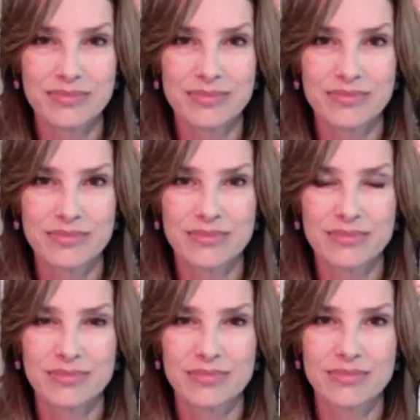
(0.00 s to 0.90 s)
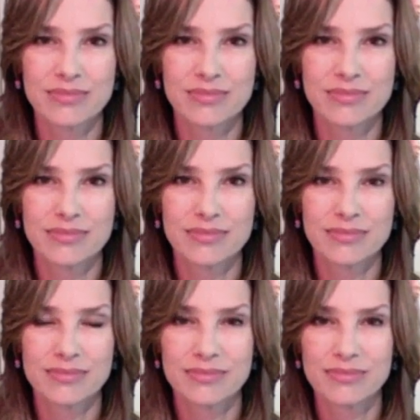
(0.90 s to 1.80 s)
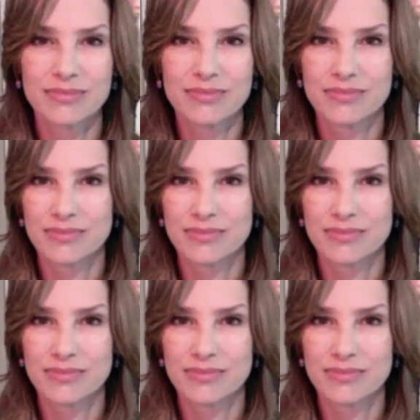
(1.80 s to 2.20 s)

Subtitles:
(not speaking)